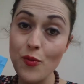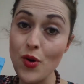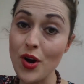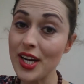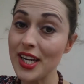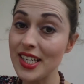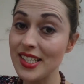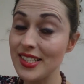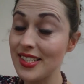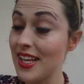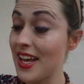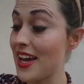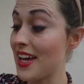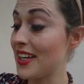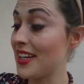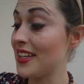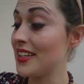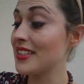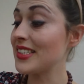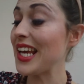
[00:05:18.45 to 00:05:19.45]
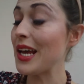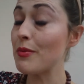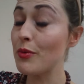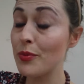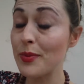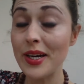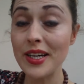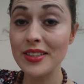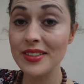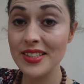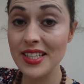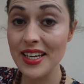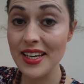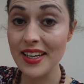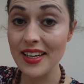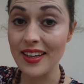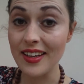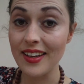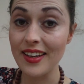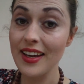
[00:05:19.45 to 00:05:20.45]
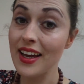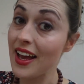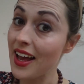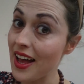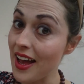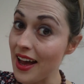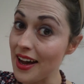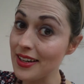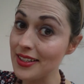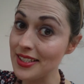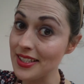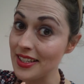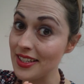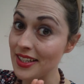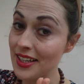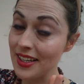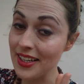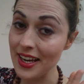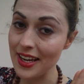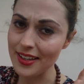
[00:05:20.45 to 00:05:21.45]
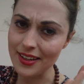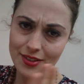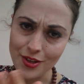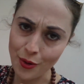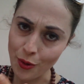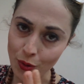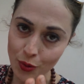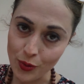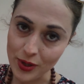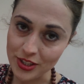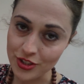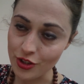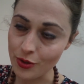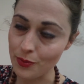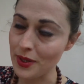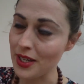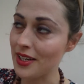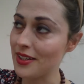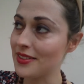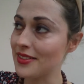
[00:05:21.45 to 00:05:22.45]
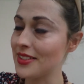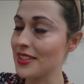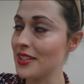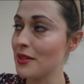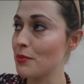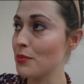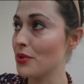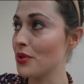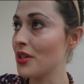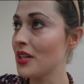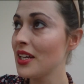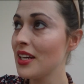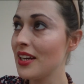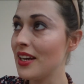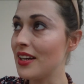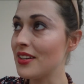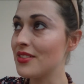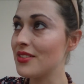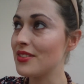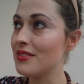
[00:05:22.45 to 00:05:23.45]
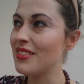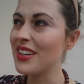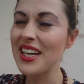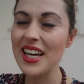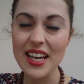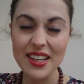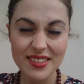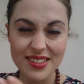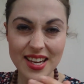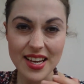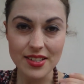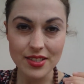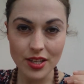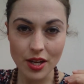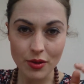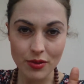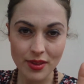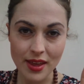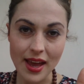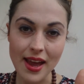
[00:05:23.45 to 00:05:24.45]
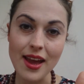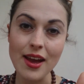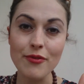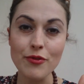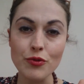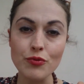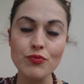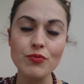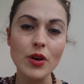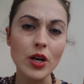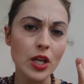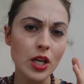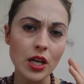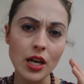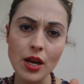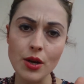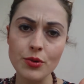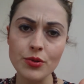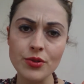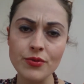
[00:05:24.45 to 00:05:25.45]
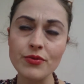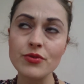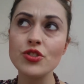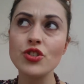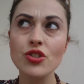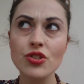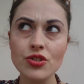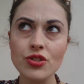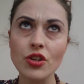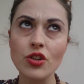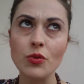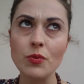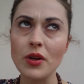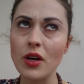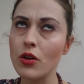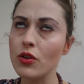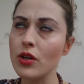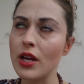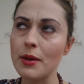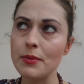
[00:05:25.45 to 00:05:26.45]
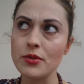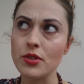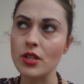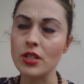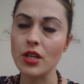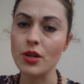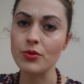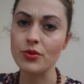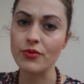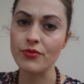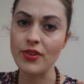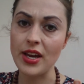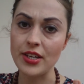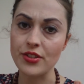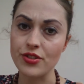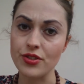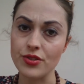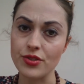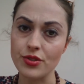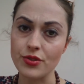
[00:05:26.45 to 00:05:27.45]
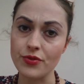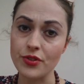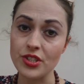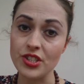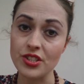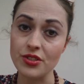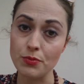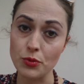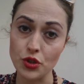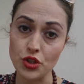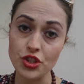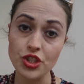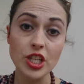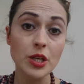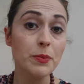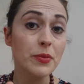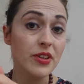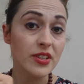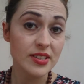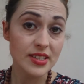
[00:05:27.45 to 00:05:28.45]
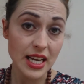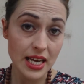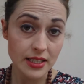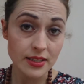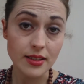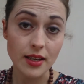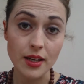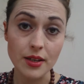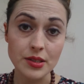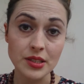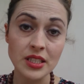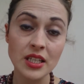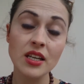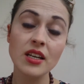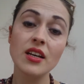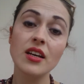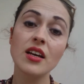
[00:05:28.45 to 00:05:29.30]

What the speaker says: What can I say? It's chamomile tea. Aldi again. I don't always shop at Aldi, but I tend to go there for a load of, just stock up on absolutely loads of veg and stuff because it's much cheaper than Tesco's.